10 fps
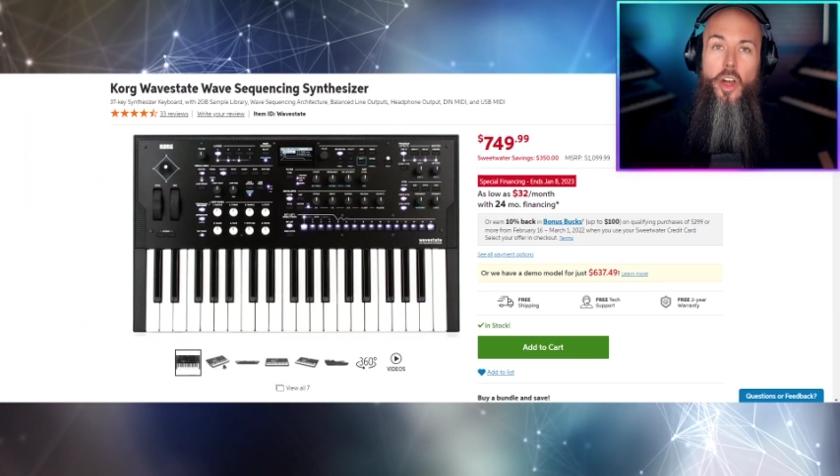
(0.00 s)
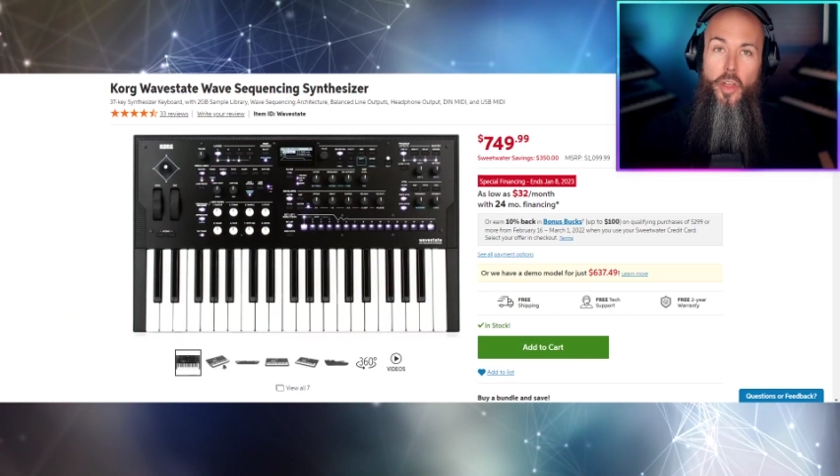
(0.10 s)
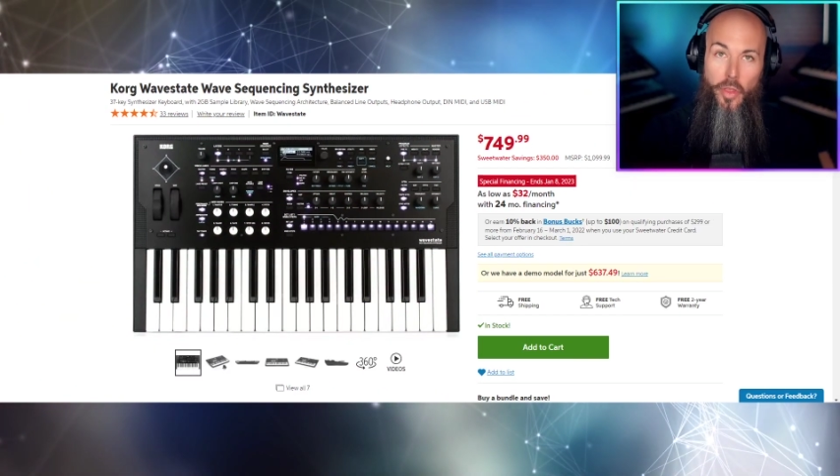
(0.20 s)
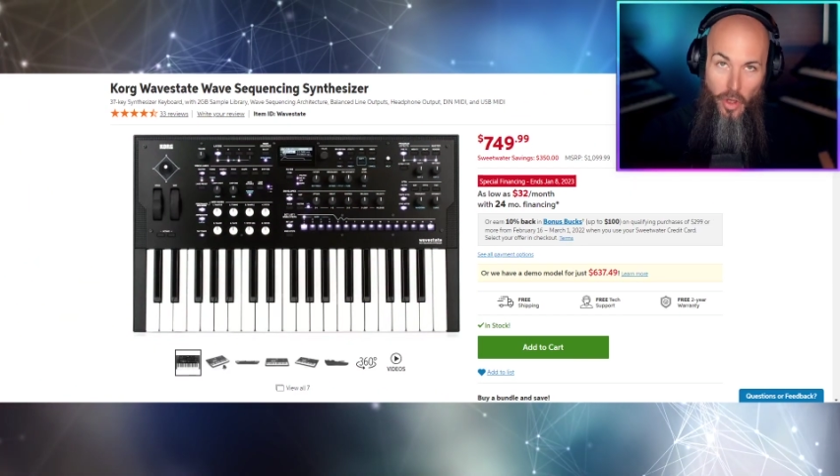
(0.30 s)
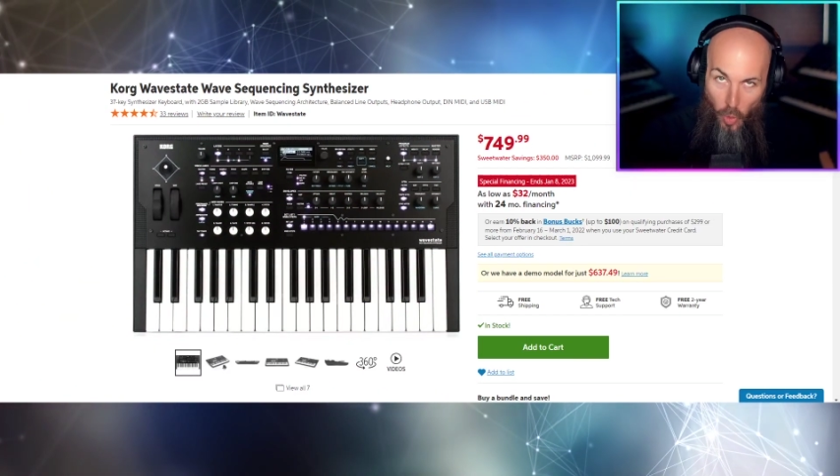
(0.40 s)

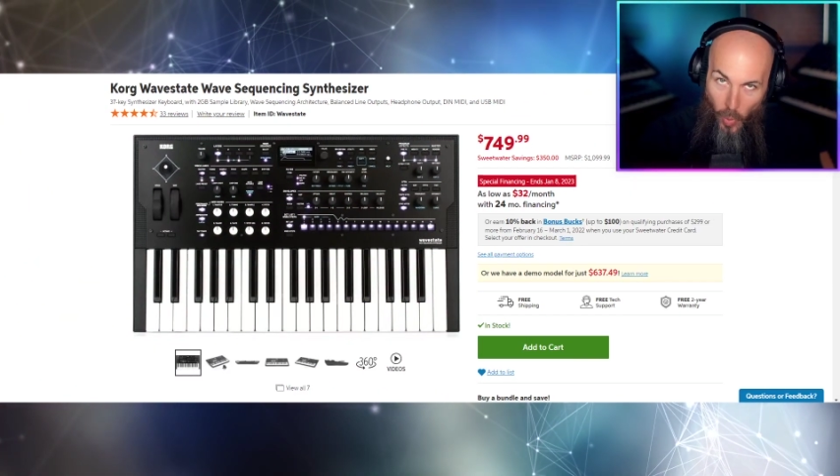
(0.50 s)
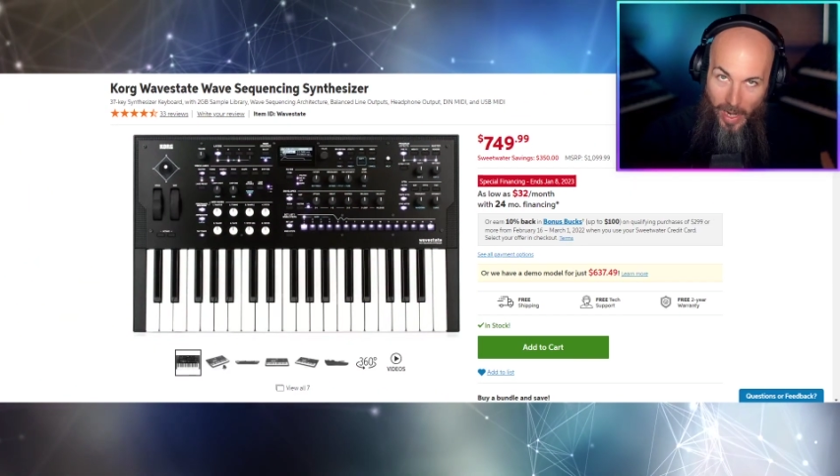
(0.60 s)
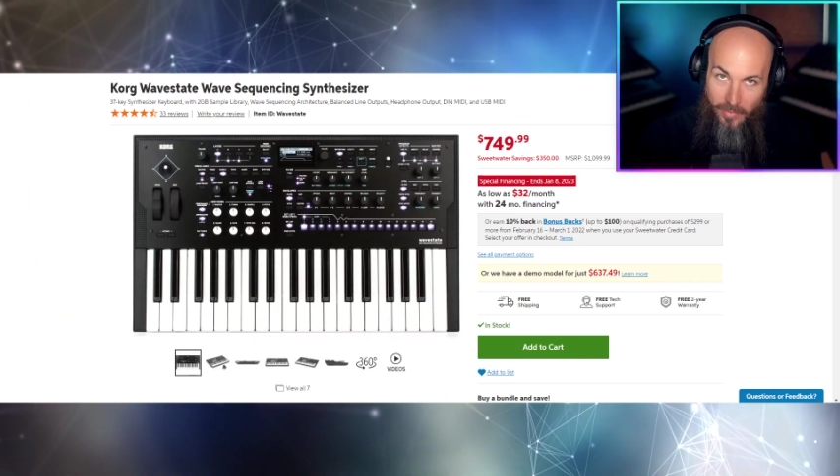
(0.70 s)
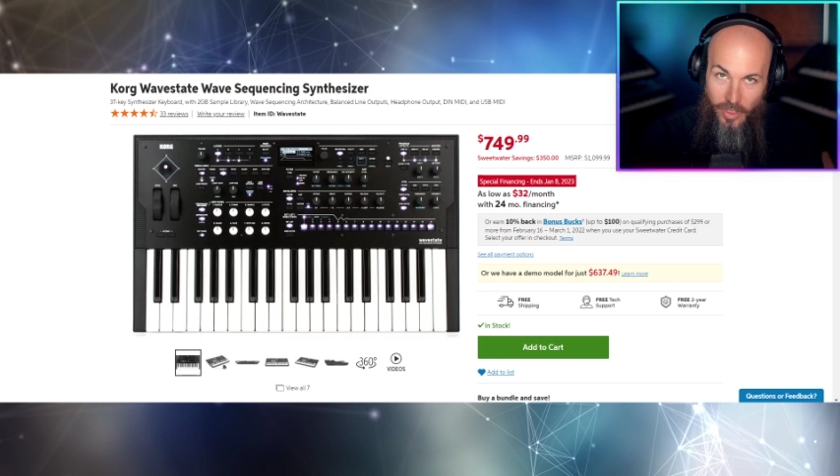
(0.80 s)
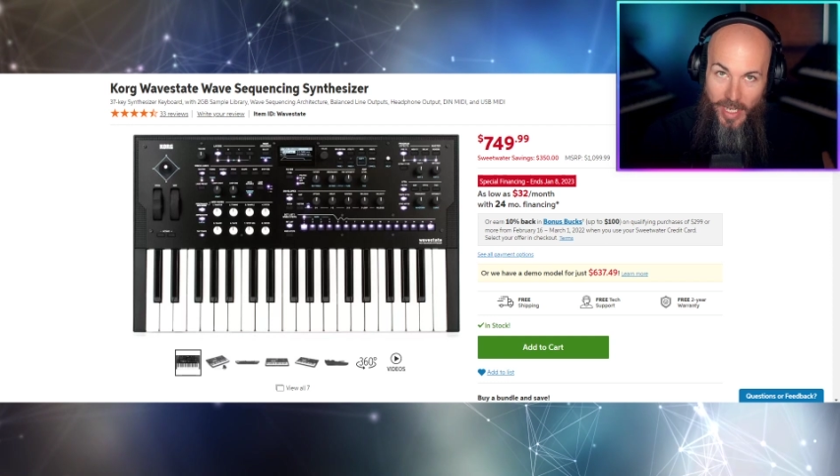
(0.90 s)
the
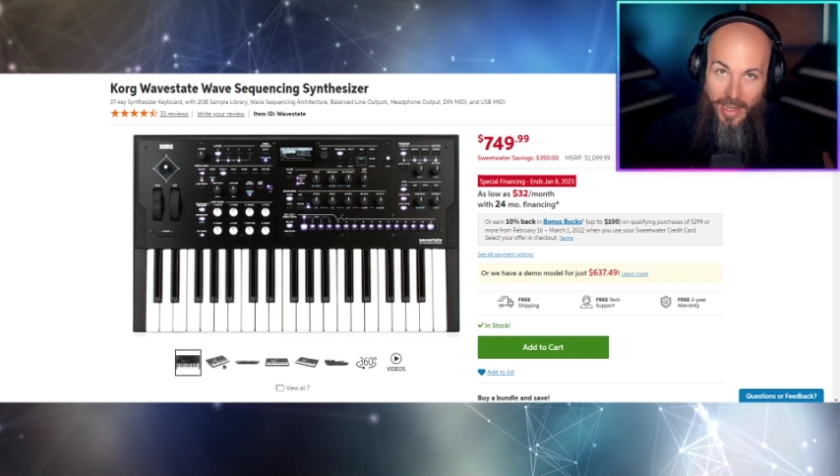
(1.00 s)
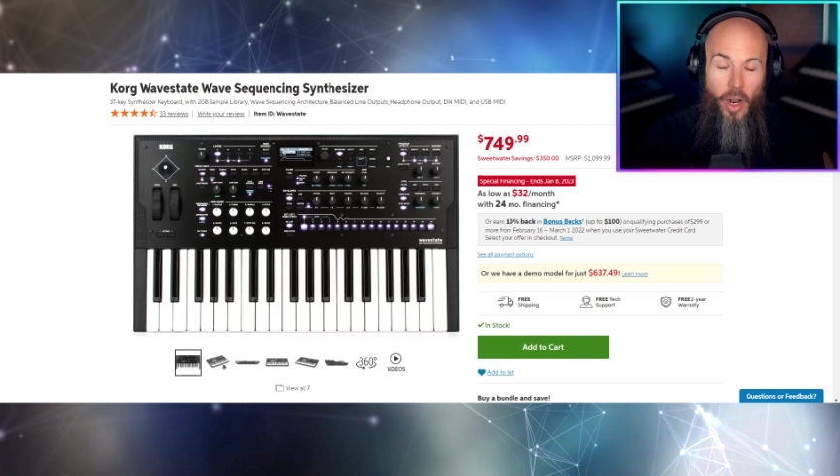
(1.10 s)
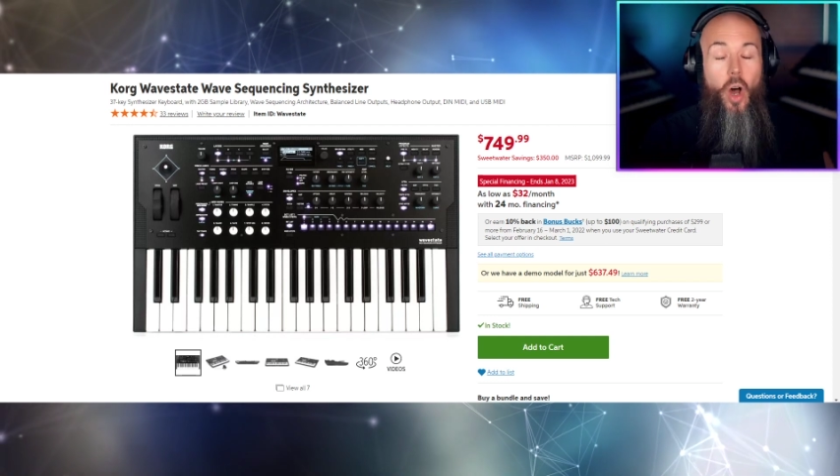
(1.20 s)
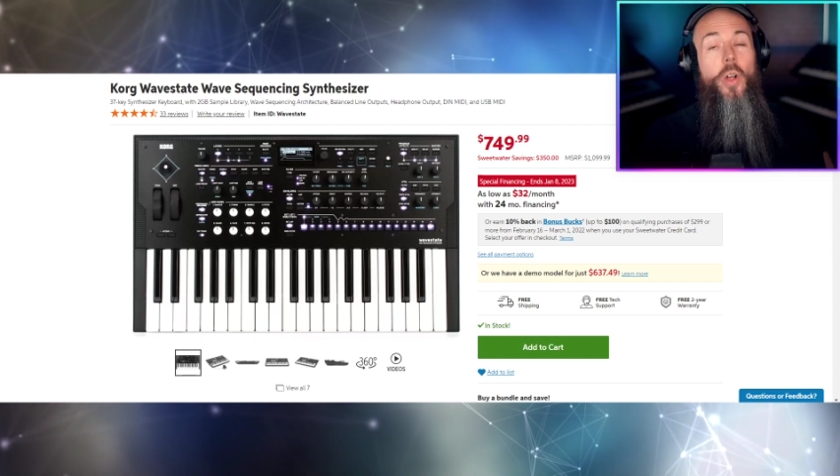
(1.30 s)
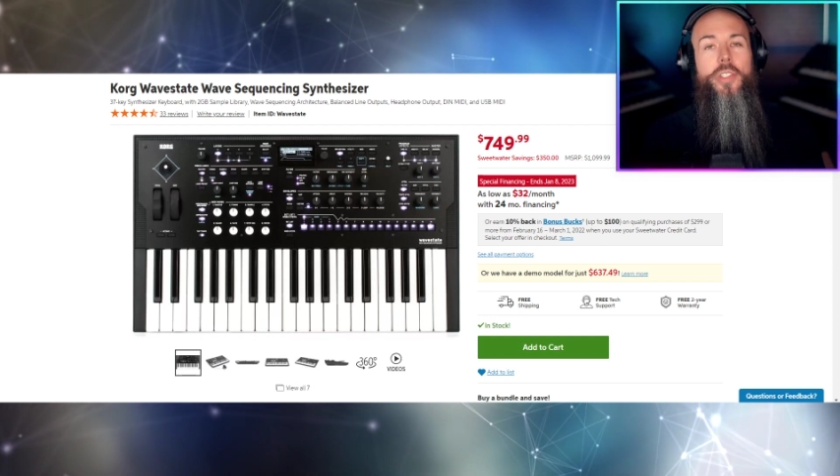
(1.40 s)

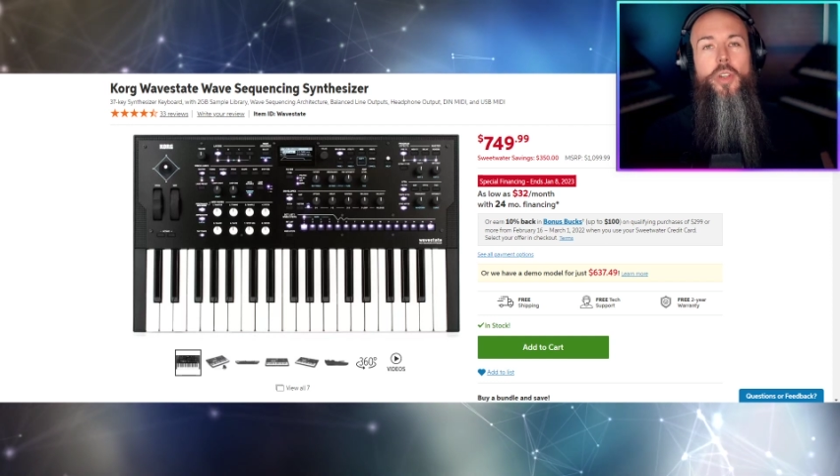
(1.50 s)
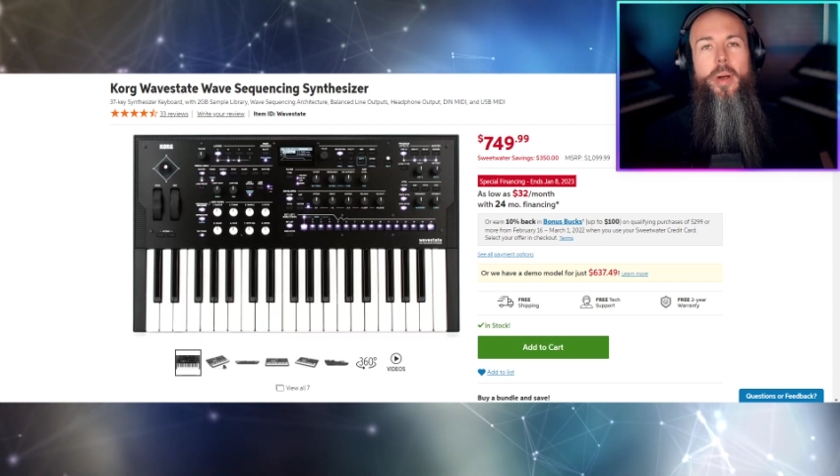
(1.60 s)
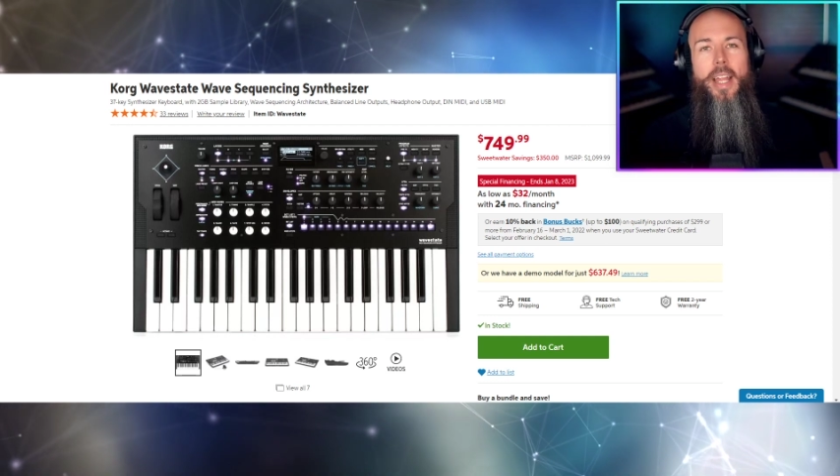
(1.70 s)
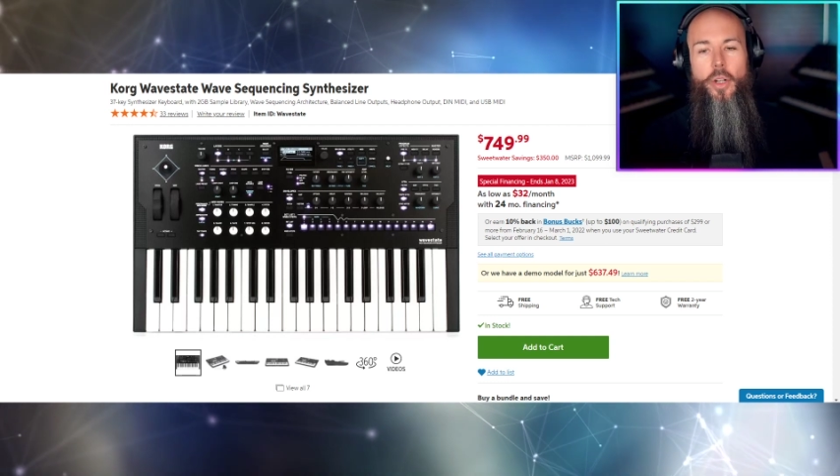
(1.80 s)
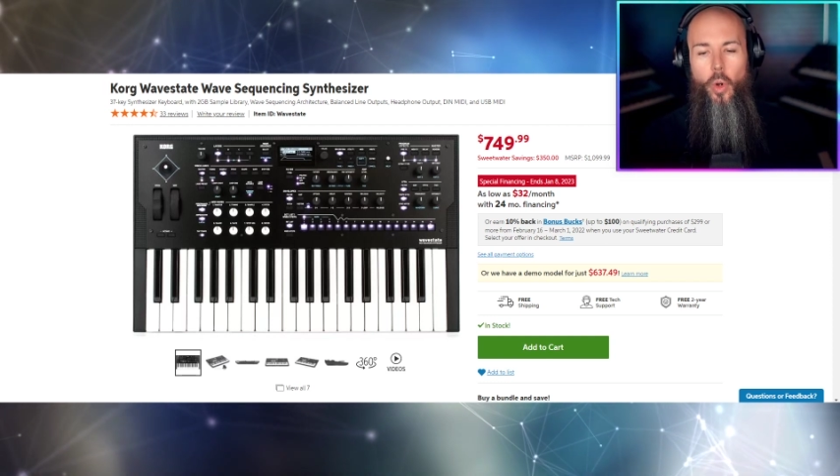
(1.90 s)
Wavestate, also
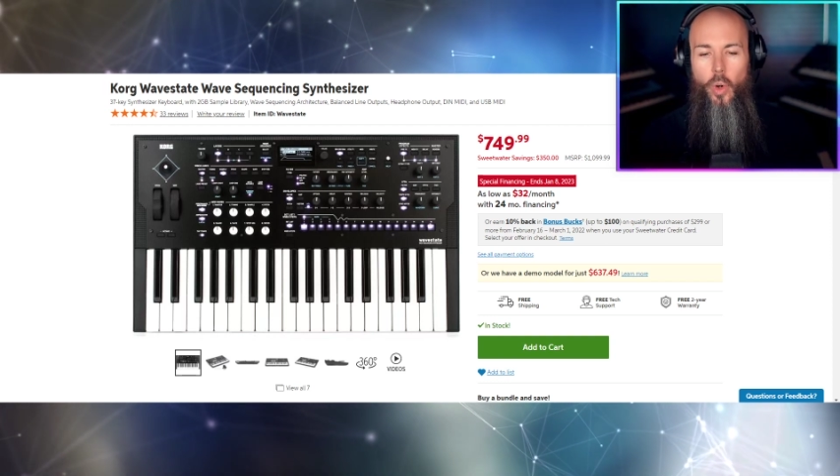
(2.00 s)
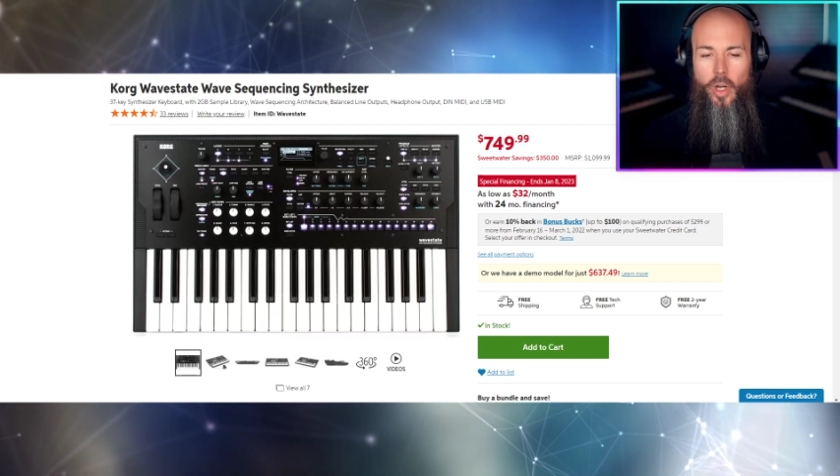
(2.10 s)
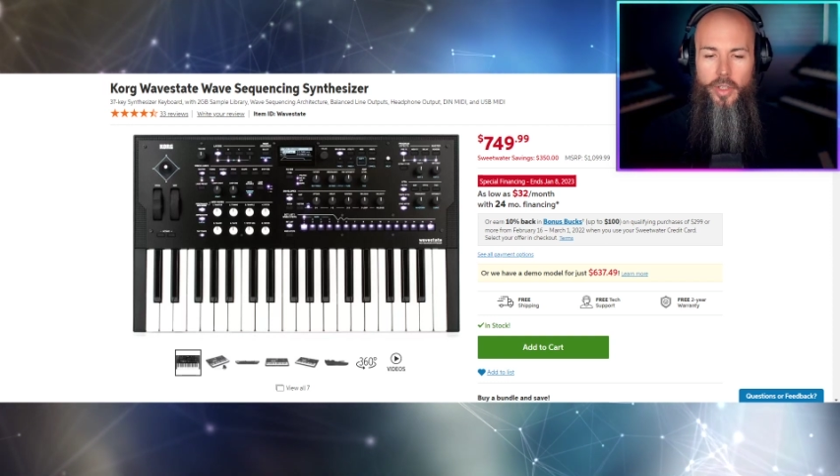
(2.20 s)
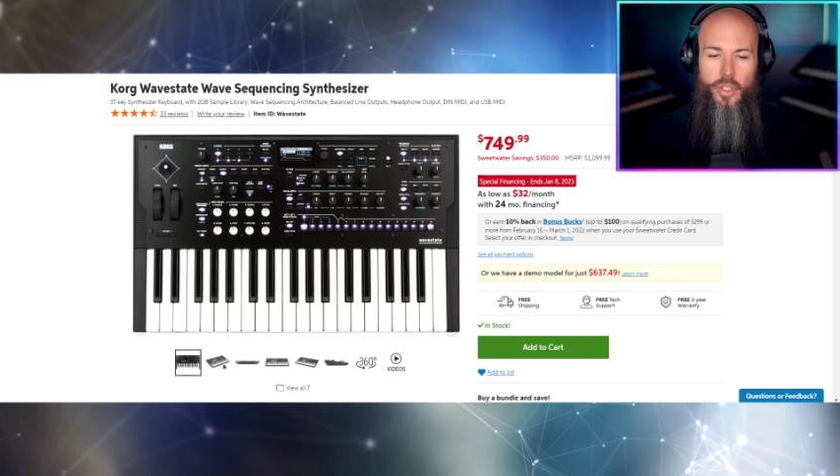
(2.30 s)
by Korg.